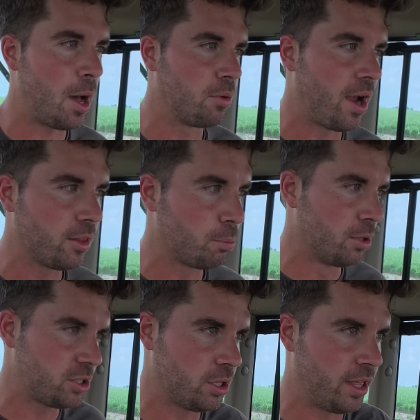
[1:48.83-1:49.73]
I would rather
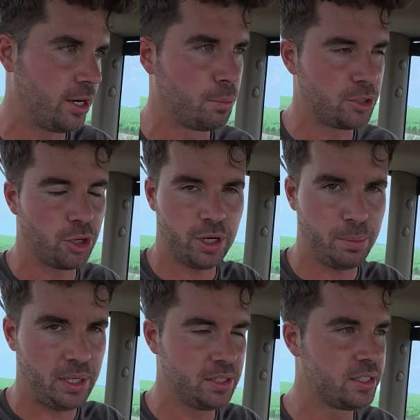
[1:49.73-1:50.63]
push the later
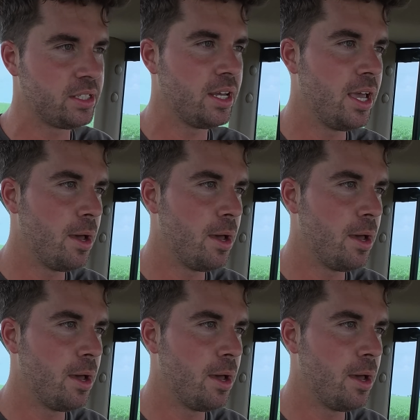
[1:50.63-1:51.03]
maturity beans,